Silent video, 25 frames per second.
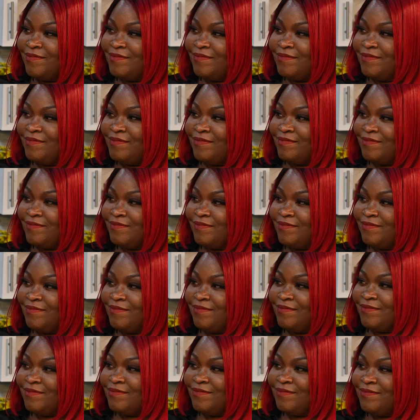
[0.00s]

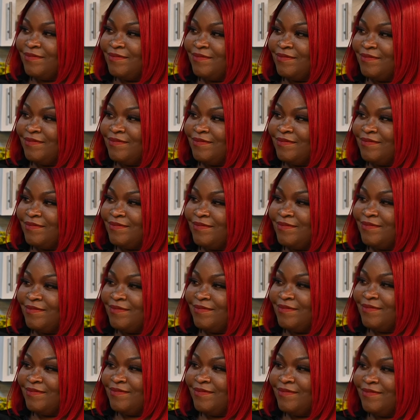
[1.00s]

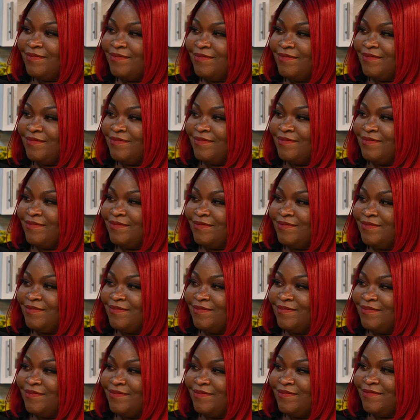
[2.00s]

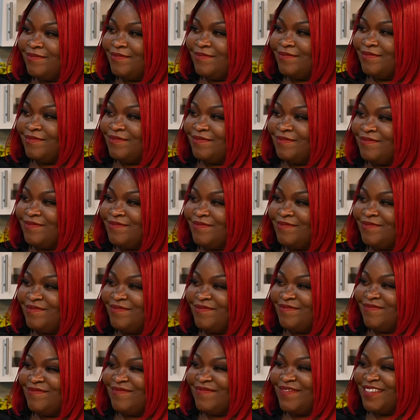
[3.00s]

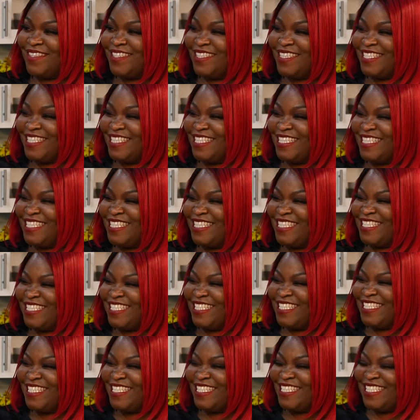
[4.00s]
(silent)